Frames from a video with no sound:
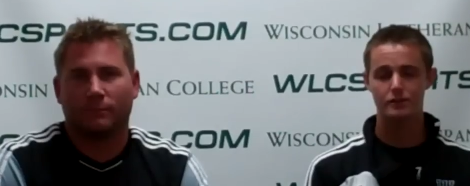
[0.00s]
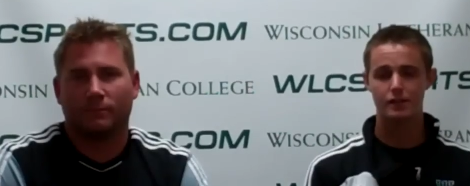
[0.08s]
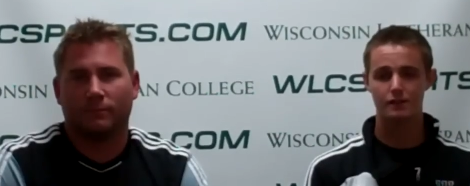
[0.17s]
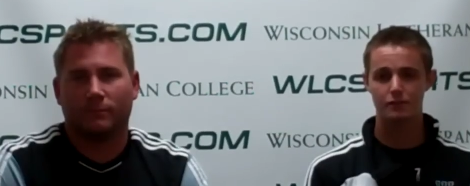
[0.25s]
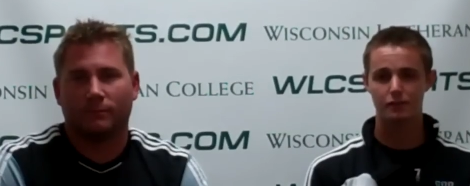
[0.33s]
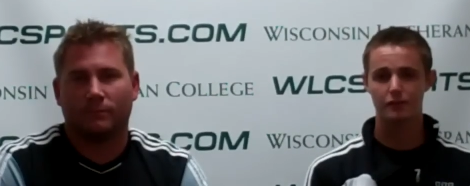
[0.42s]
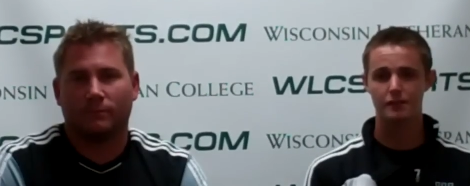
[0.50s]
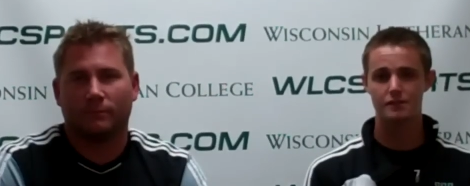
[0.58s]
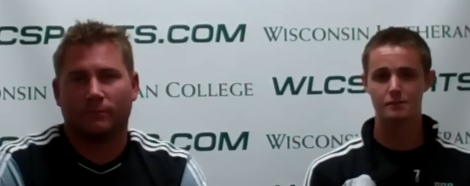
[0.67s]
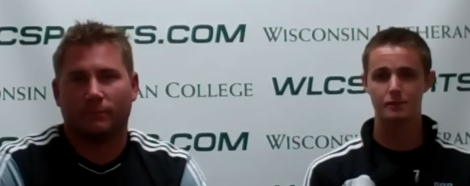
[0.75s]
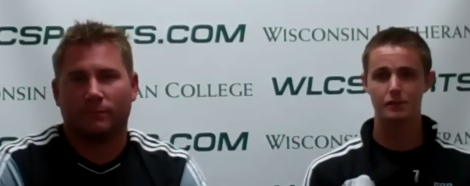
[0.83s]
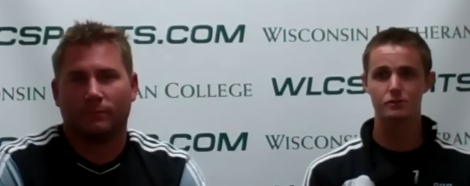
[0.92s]
Speaker 1: there's definitely
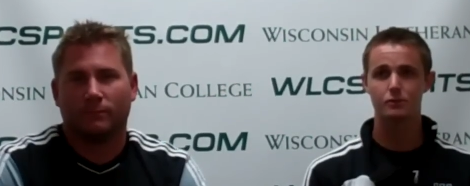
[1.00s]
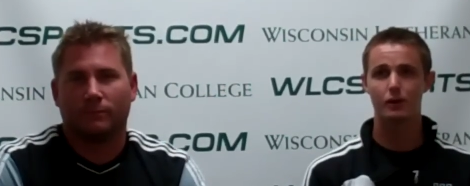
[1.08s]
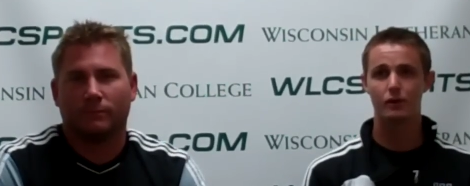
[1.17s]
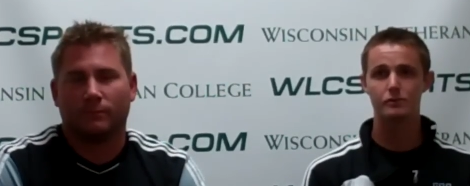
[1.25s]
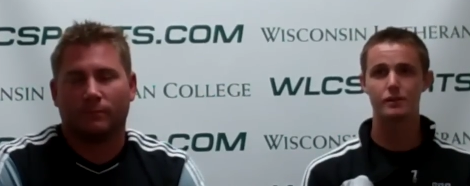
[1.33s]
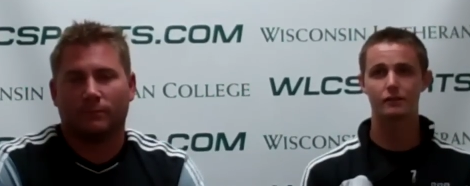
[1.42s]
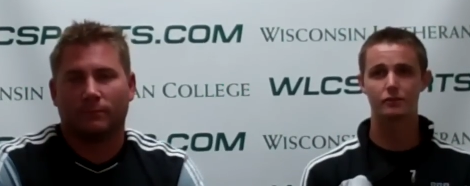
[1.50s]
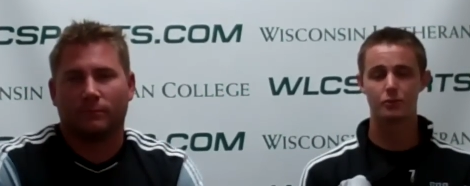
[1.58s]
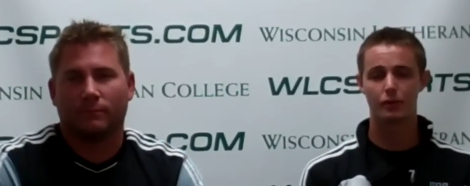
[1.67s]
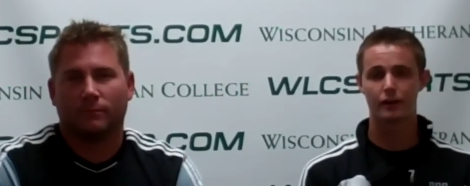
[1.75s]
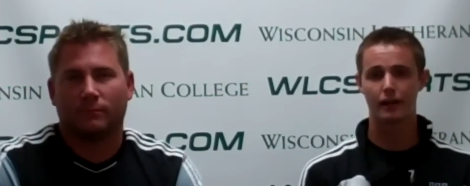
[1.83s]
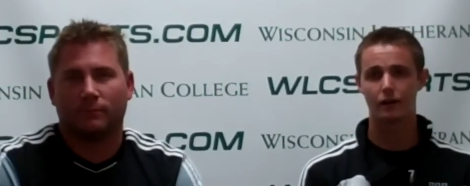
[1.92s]
some things we always have to
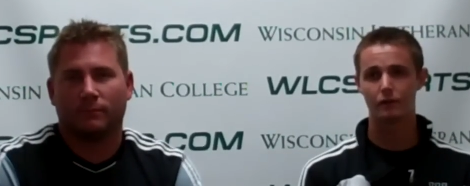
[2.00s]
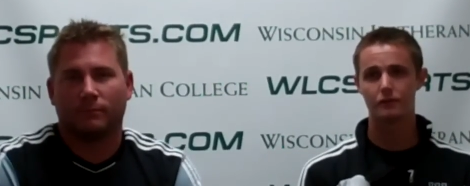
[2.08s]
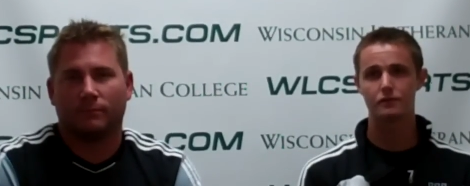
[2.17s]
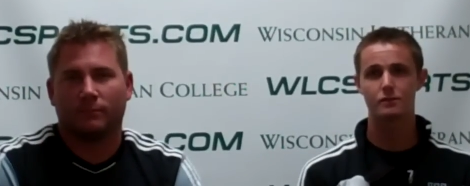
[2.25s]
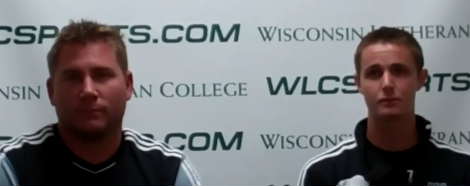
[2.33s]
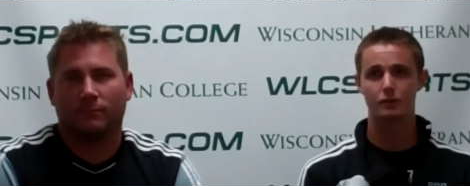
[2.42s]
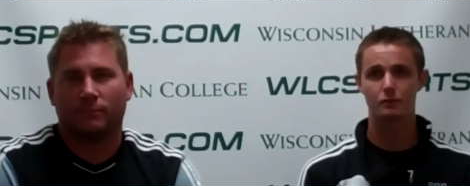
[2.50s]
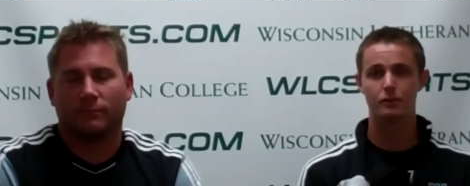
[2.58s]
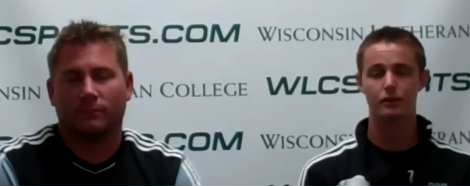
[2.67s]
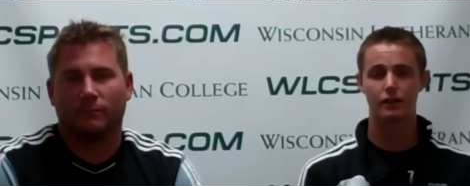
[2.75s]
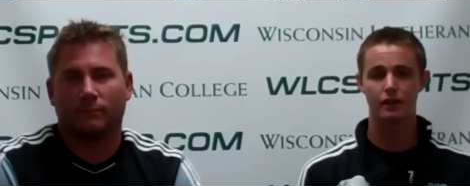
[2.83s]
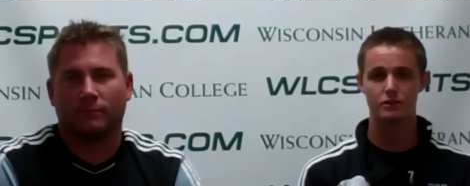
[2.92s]
work out and some
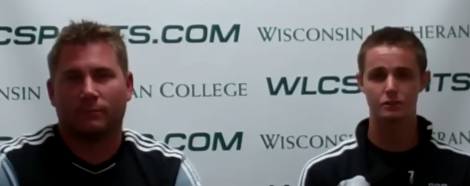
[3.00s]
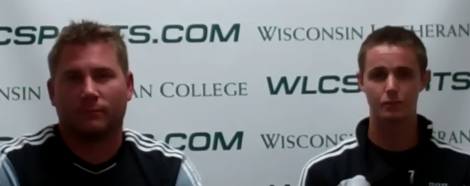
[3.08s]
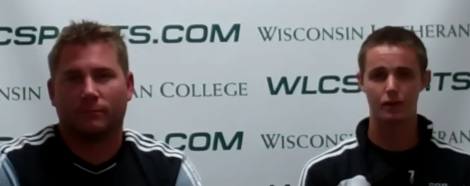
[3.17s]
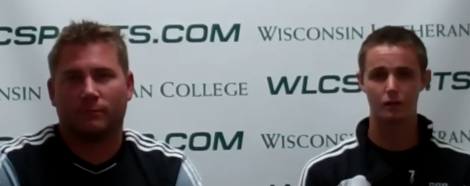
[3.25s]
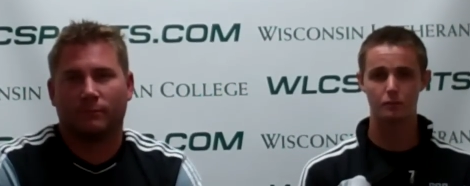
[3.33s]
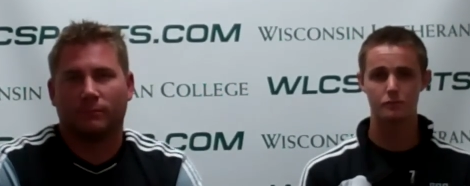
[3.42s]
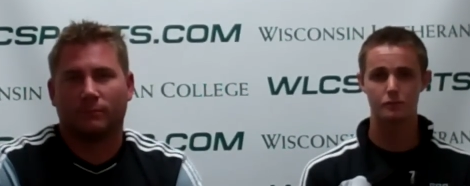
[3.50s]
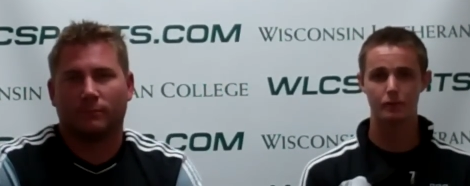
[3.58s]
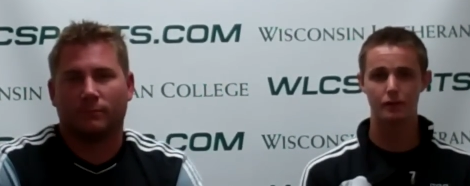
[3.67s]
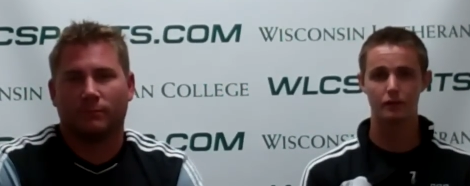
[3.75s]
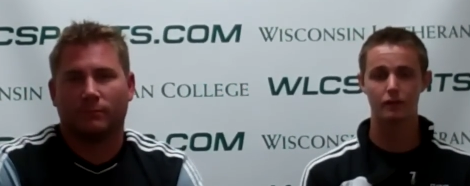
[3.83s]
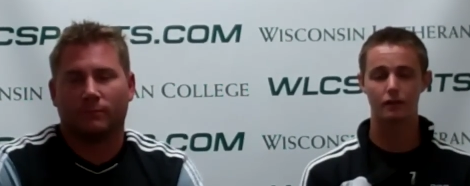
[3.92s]
communication problems,
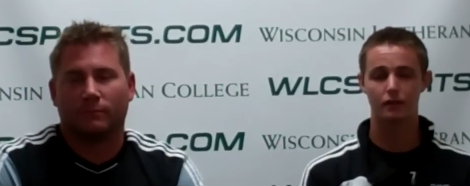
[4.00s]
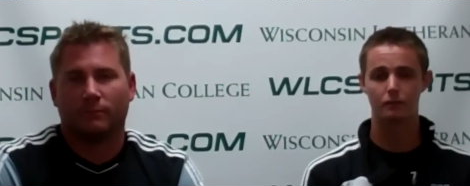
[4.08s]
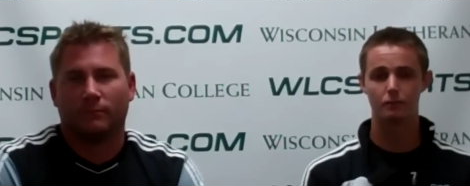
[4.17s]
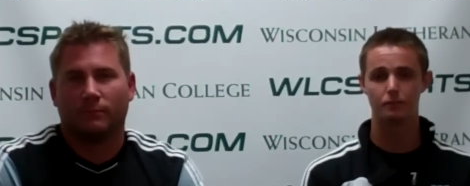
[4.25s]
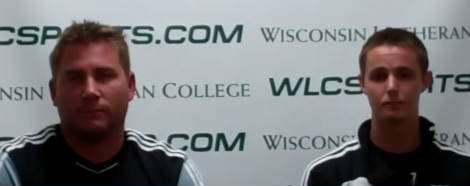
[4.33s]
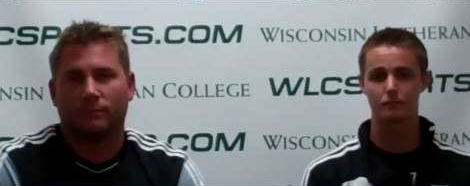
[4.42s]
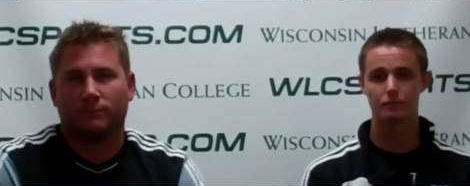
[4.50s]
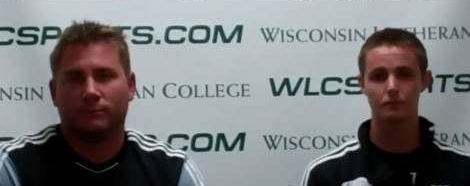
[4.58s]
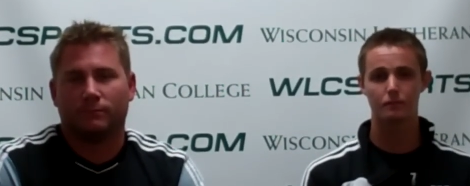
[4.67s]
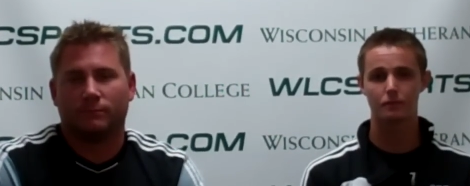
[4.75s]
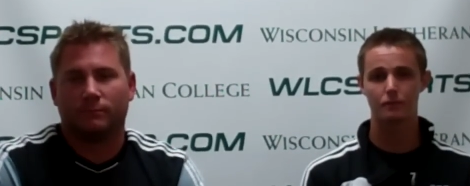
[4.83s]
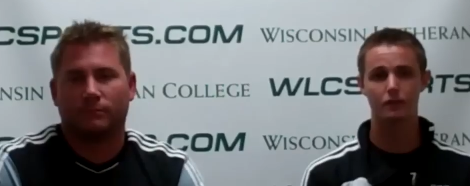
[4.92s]
but um,
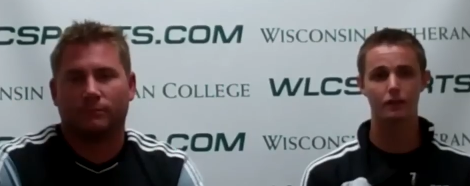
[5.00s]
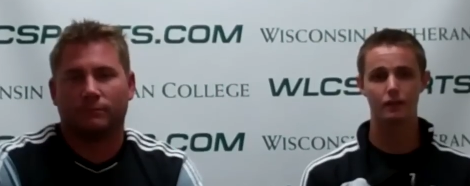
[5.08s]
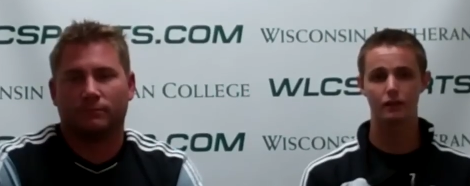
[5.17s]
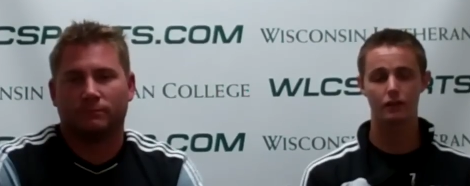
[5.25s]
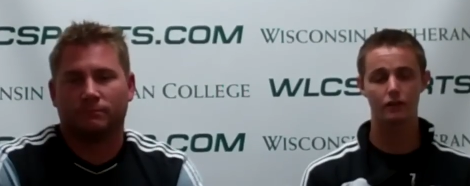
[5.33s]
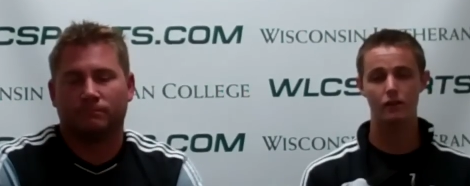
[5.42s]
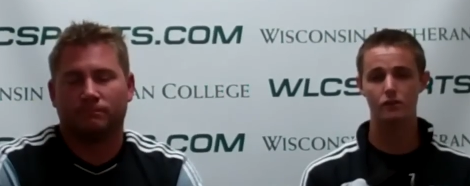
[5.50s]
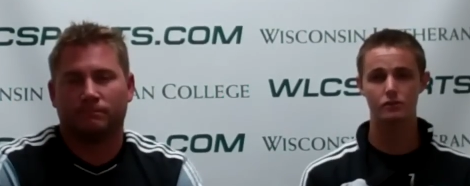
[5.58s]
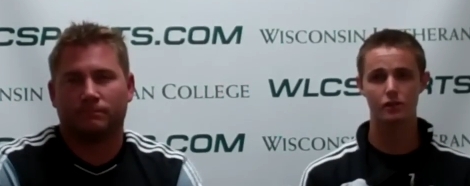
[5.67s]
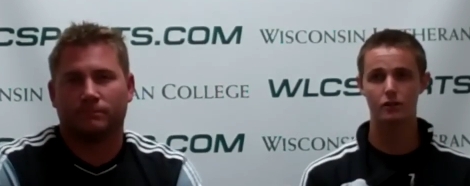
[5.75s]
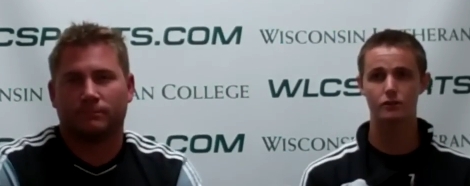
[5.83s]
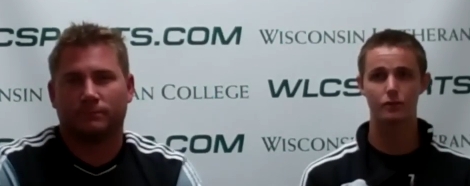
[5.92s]
it, it all
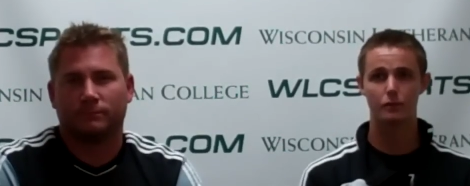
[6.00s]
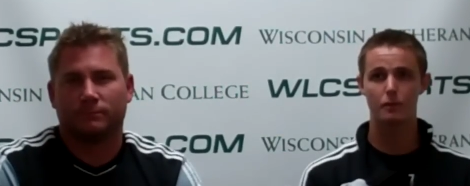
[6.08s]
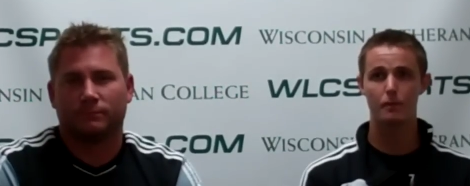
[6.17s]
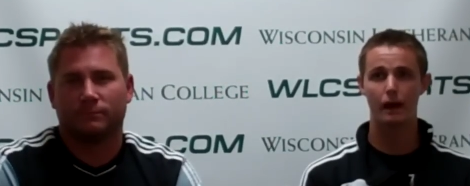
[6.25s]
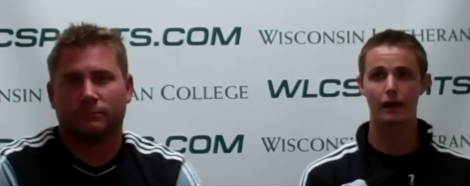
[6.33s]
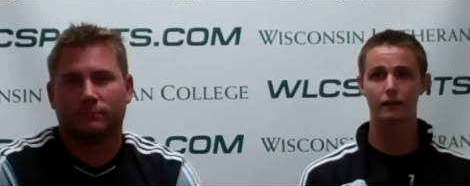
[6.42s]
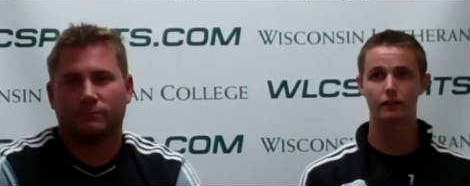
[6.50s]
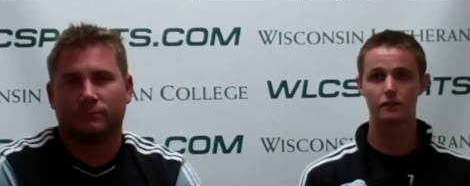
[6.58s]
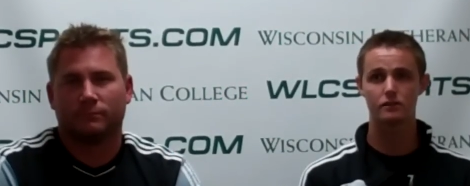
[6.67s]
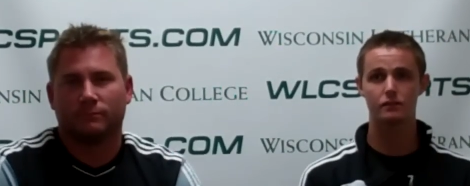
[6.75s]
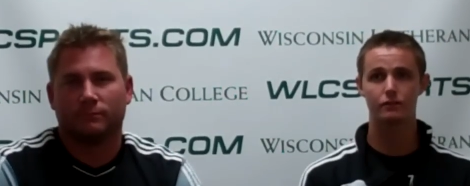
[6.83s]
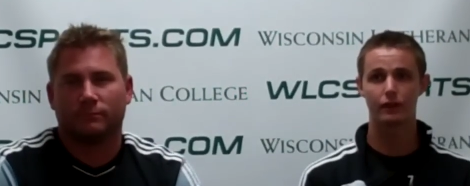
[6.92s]
starts from the back and
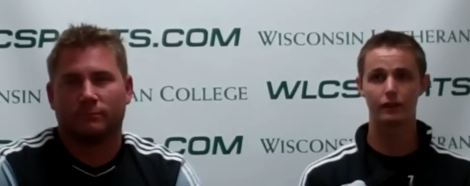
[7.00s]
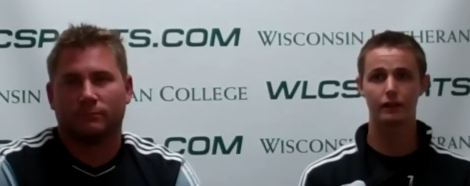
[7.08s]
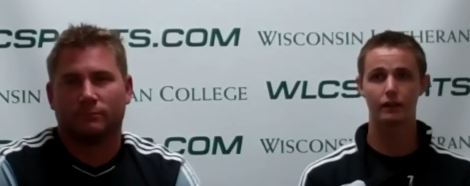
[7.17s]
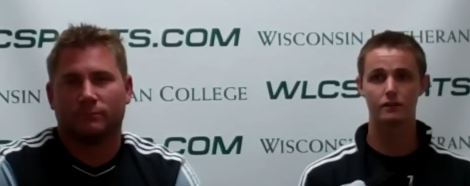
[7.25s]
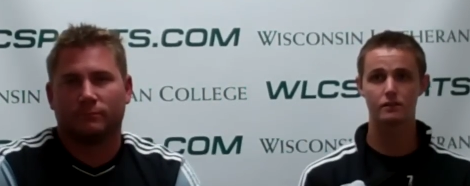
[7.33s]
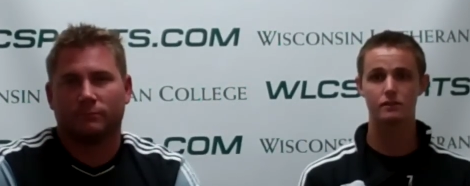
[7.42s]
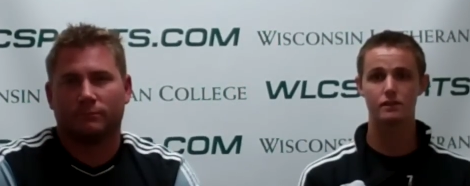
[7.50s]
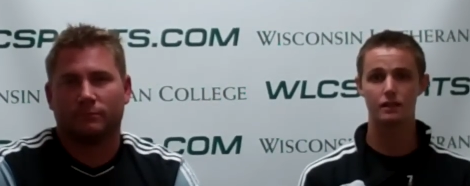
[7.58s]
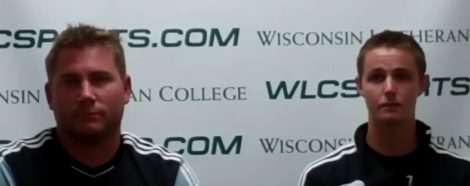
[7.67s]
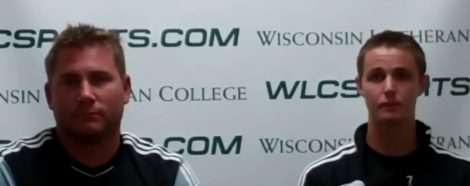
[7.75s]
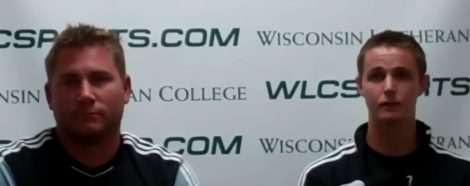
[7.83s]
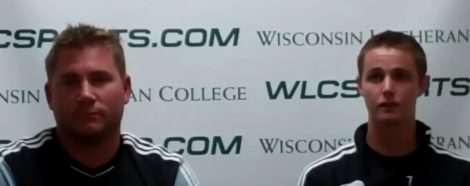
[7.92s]
us defending as a
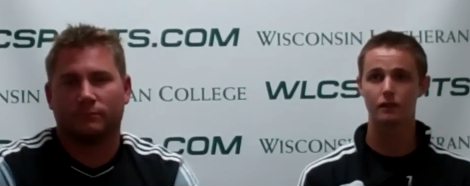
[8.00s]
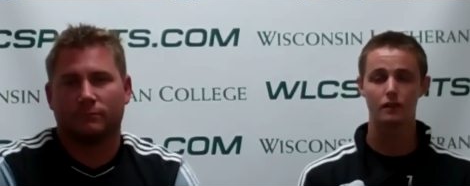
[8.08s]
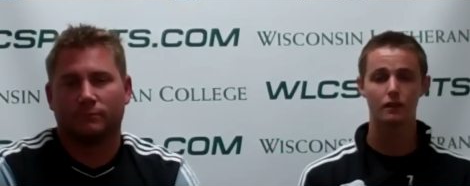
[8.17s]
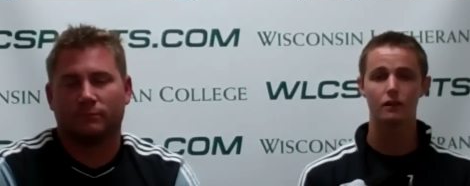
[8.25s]
team and